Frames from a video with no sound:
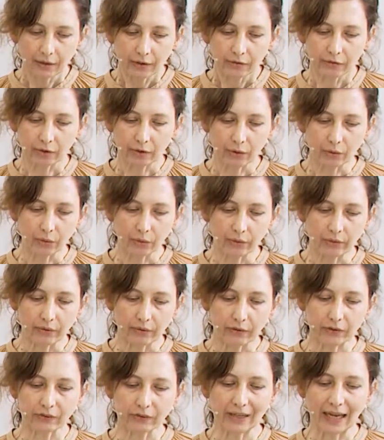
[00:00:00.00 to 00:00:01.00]
So
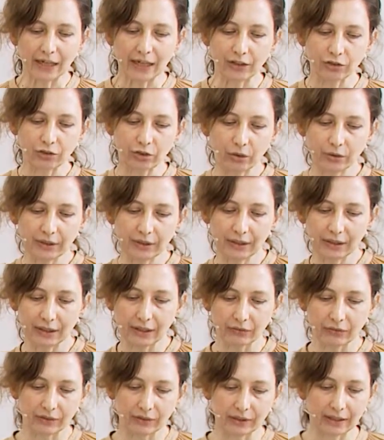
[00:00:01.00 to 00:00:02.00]
the slide shown here
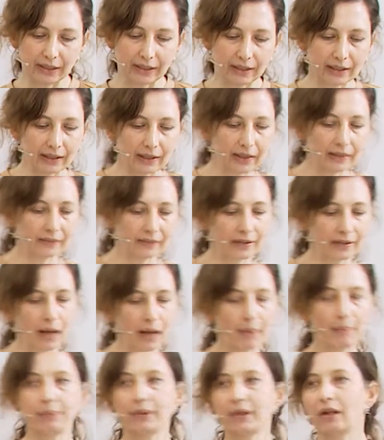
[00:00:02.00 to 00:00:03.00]
gives an
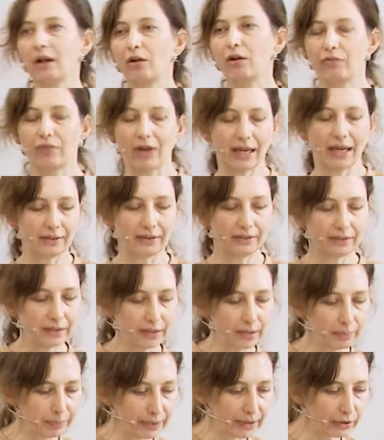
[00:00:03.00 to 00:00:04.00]
example of
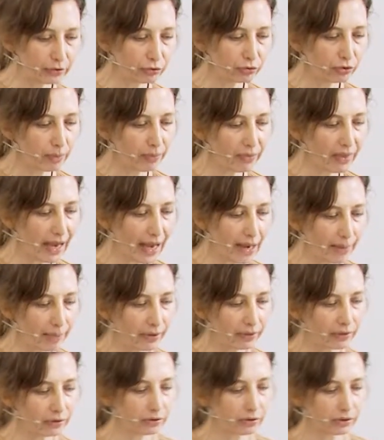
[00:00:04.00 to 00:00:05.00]
IT built from the I
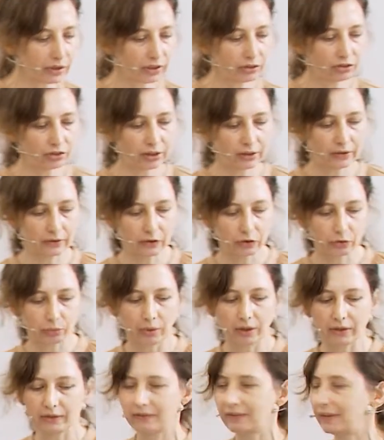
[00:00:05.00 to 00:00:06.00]
methodology. This
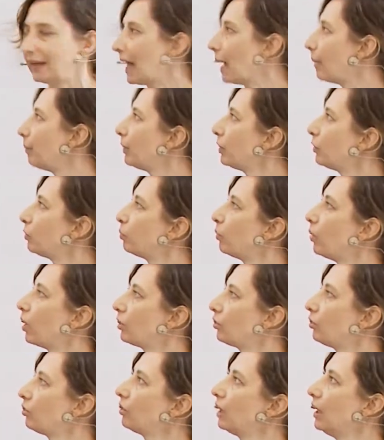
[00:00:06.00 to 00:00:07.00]
was the Apple's
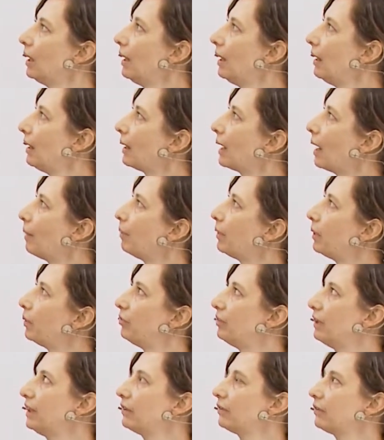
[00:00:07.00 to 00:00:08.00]
Watch a couple
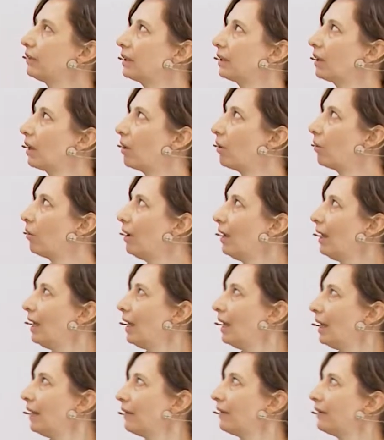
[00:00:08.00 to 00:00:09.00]
of years ago.
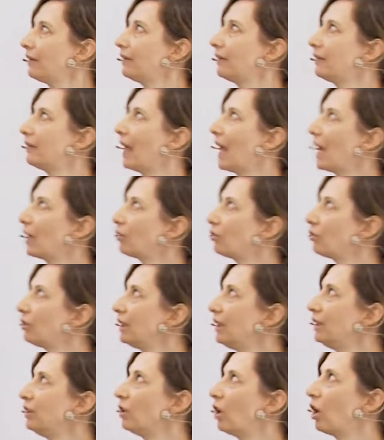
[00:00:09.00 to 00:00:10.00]
This is
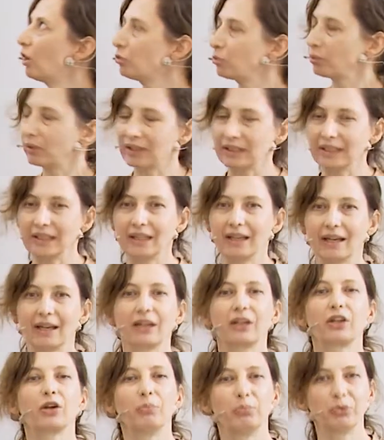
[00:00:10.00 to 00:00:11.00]
actually not really
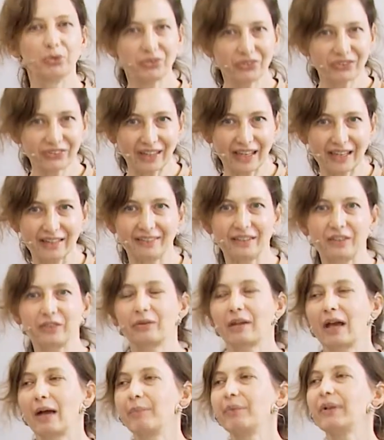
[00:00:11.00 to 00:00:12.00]
a computer science
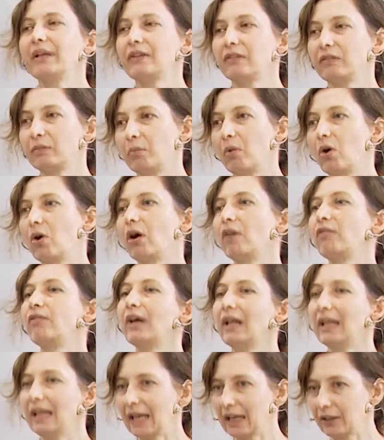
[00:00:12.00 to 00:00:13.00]
example. It's more of
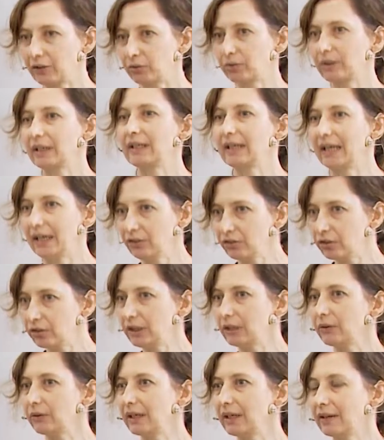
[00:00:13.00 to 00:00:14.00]
an electrical
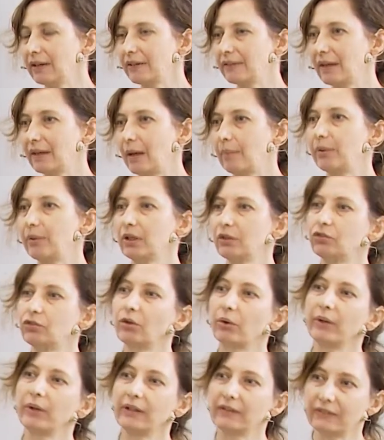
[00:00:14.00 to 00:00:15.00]
engineering example
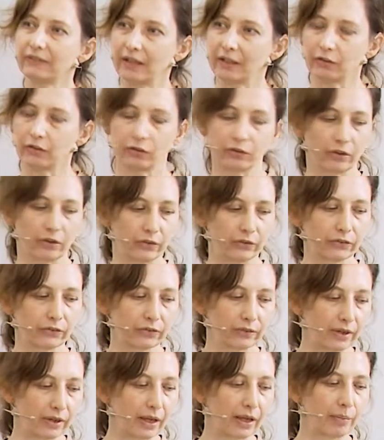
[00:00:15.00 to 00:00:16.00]
showing
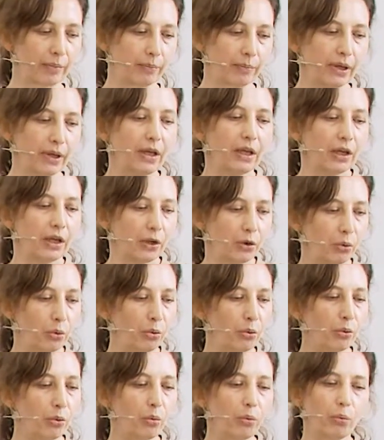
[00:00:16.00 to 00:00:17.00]
sensors
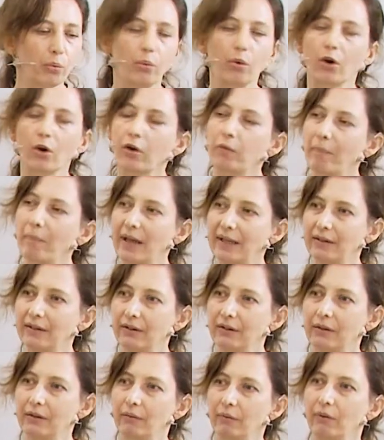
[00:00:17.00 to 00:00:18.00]
who work
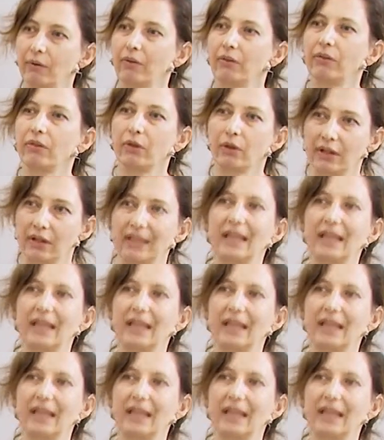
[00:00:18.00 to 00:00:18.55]
better the